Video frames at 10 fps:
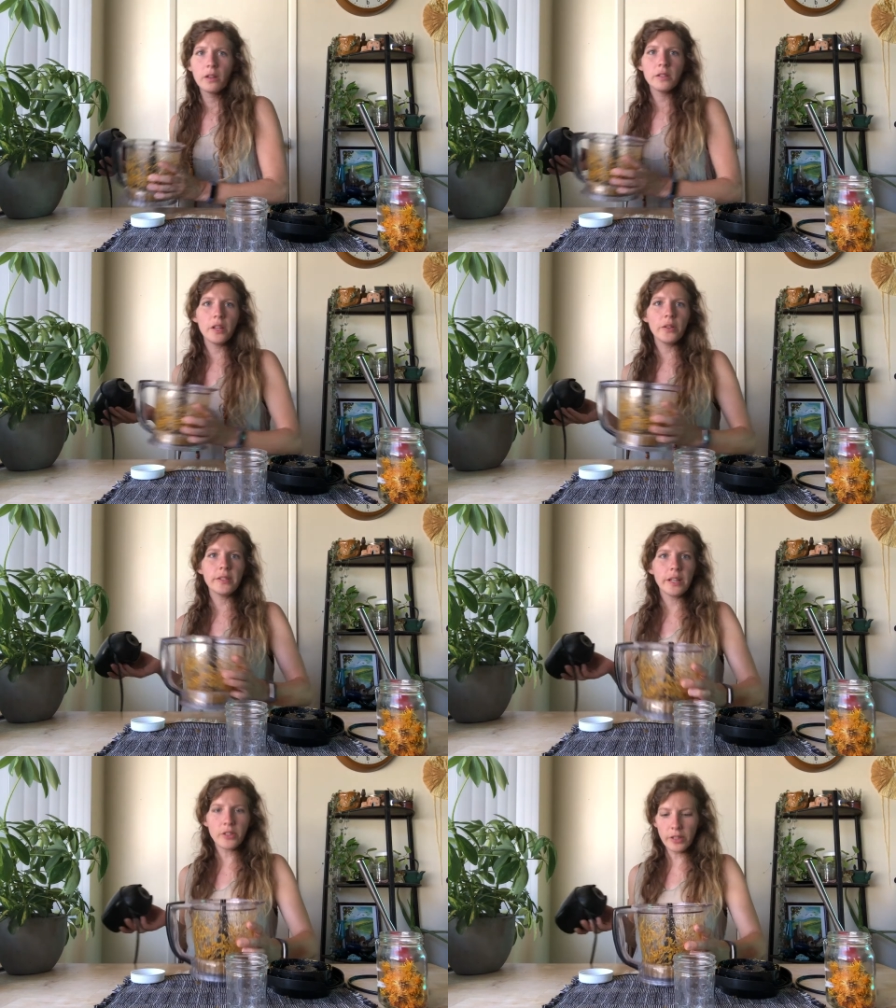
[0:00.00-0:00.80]
So
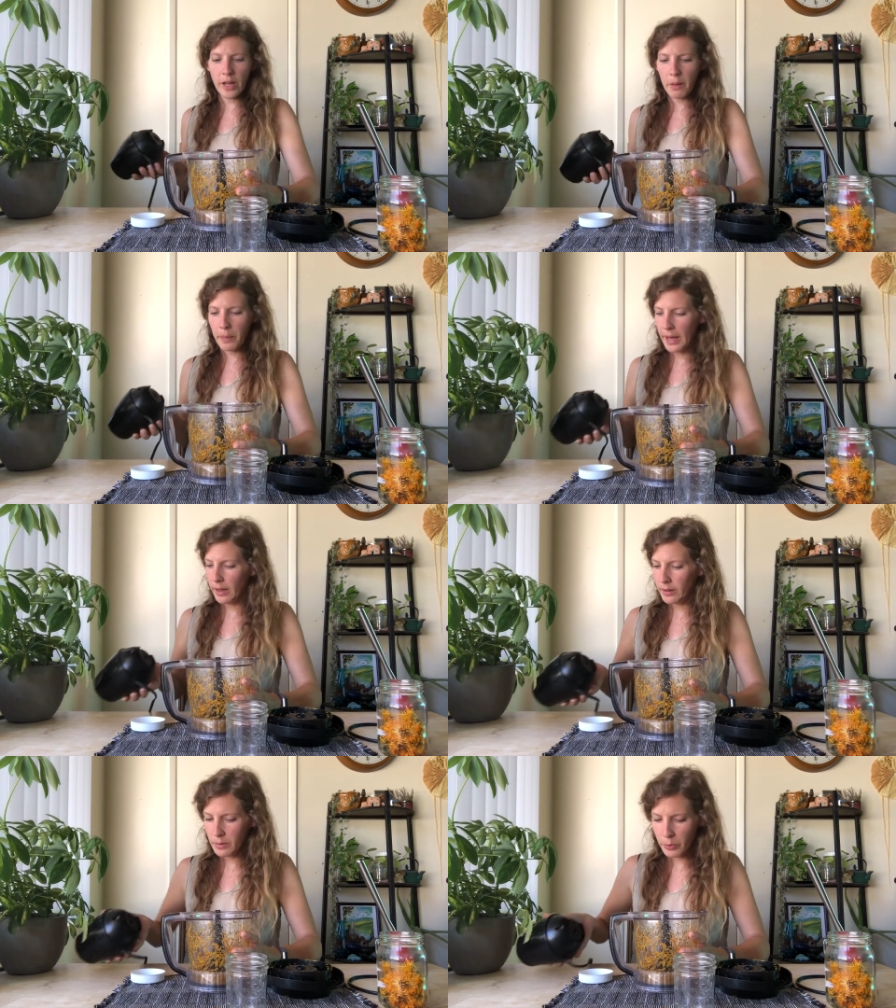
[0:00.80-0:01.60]
it's actually not
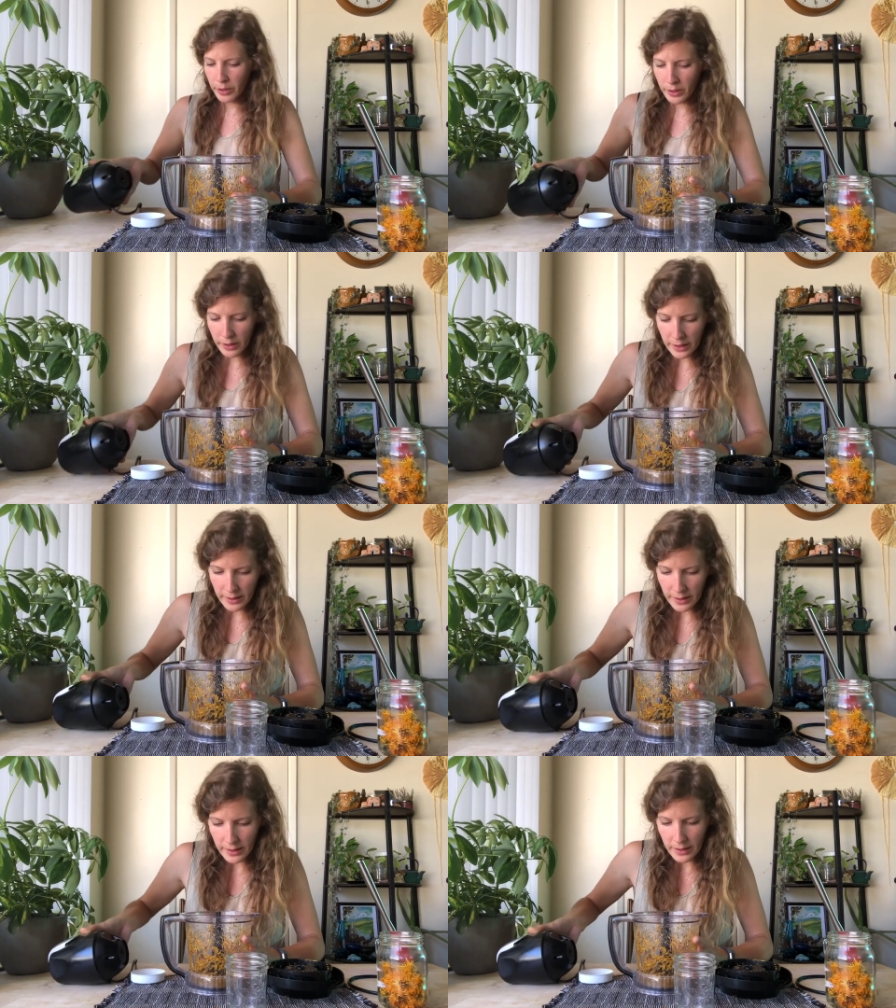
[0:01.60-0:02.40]
bad, it's pretty good
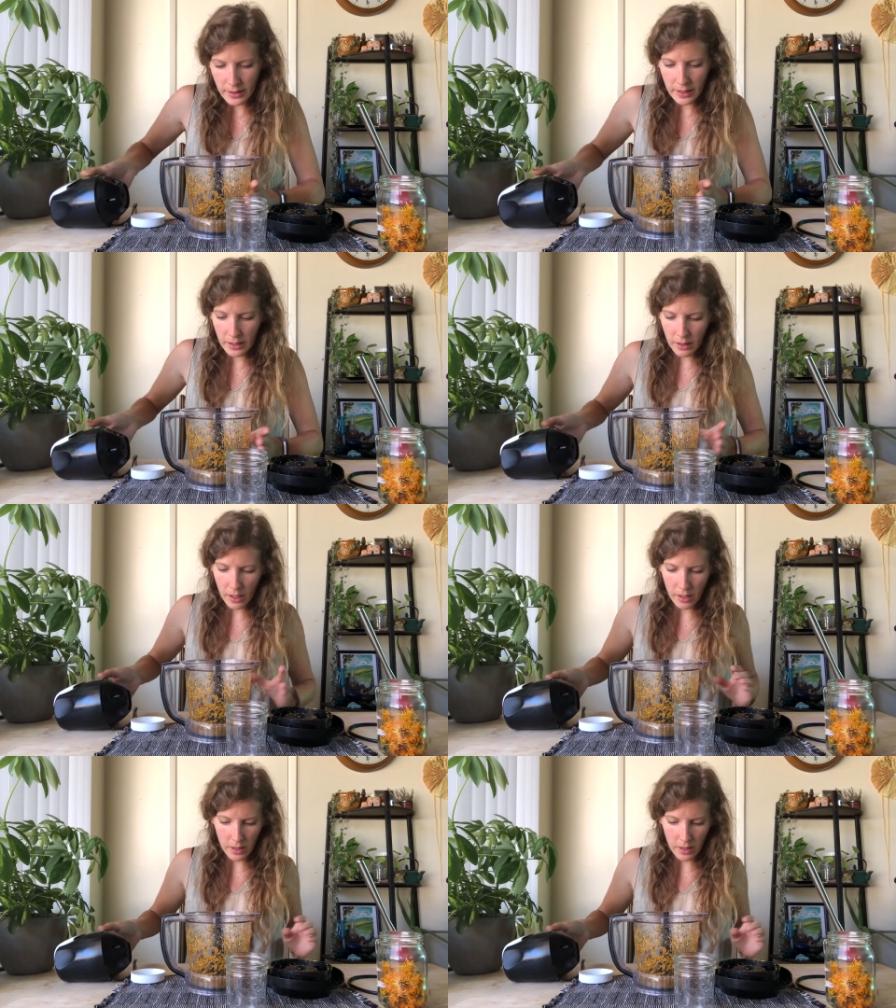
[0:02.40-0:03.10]
consistency,